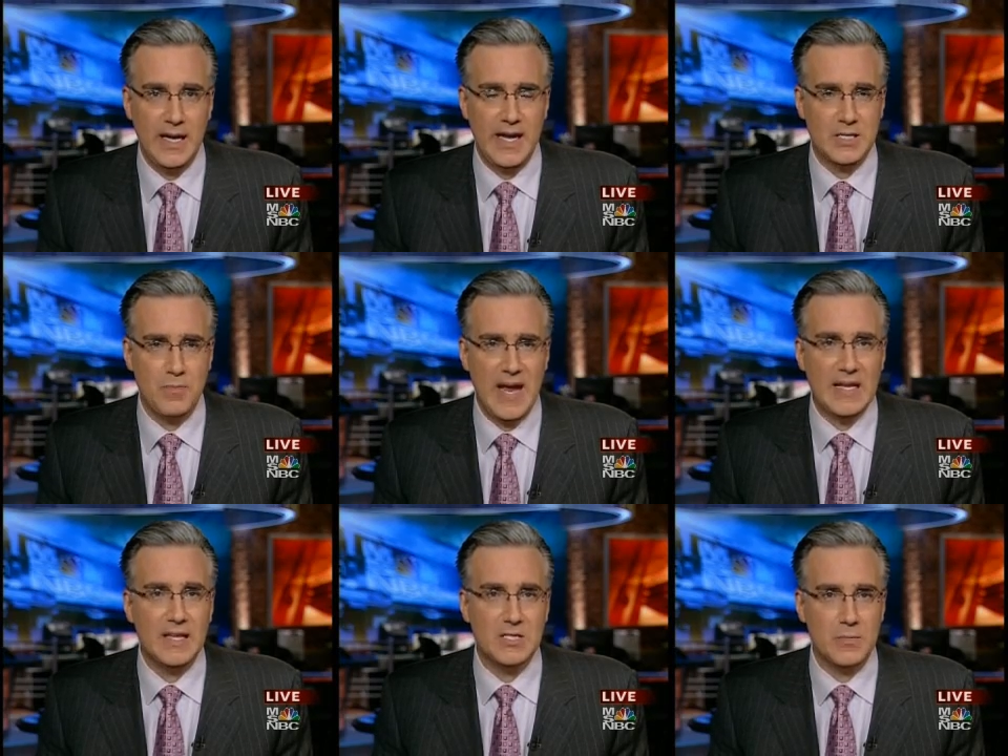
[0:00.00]
He has
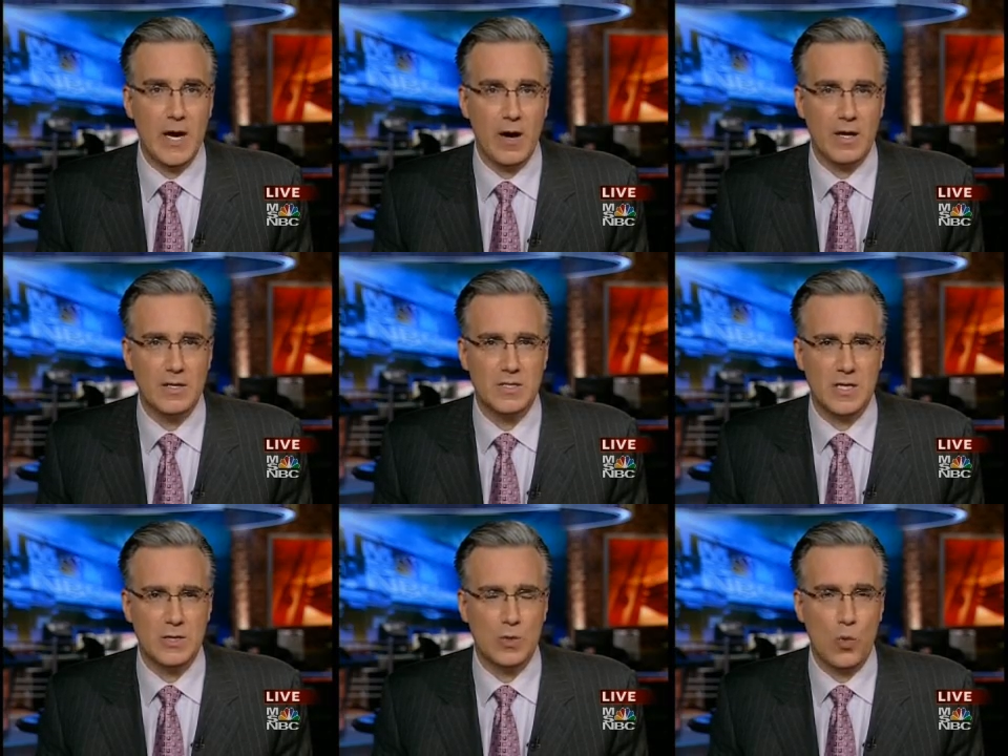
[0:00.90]
made these
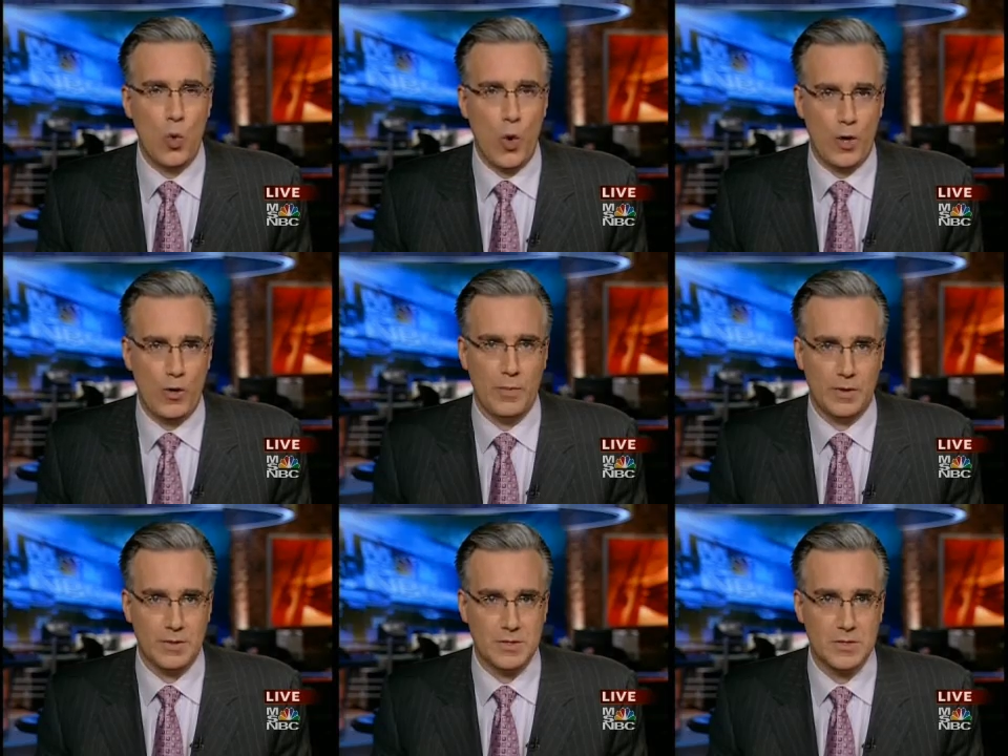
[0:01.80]
Americans into war
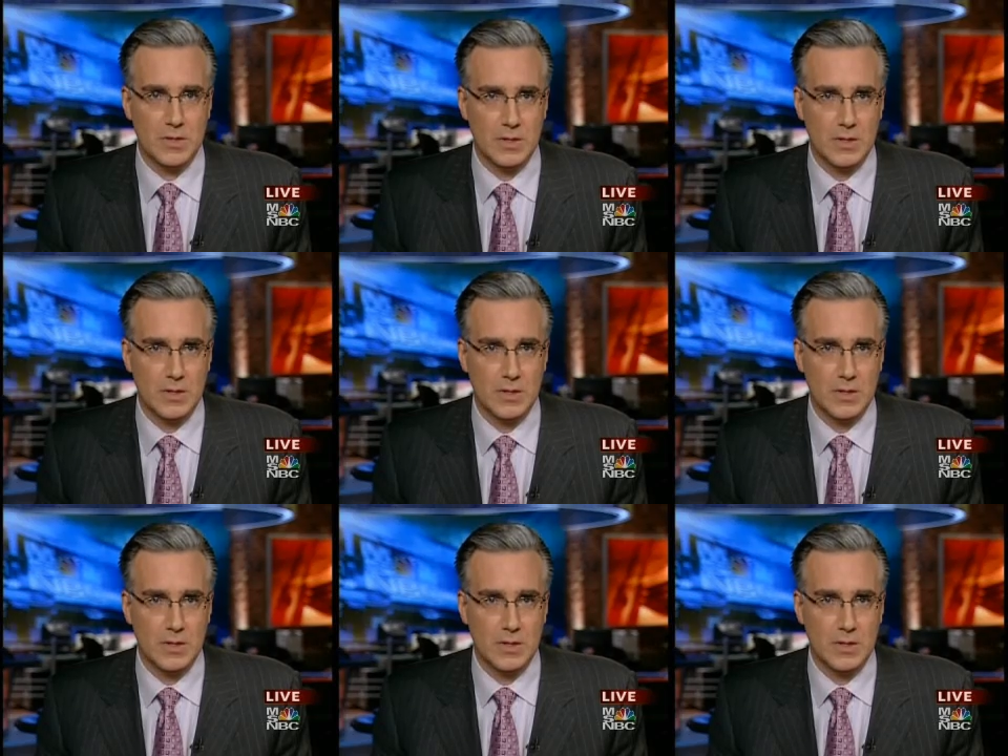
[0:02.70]
criminals.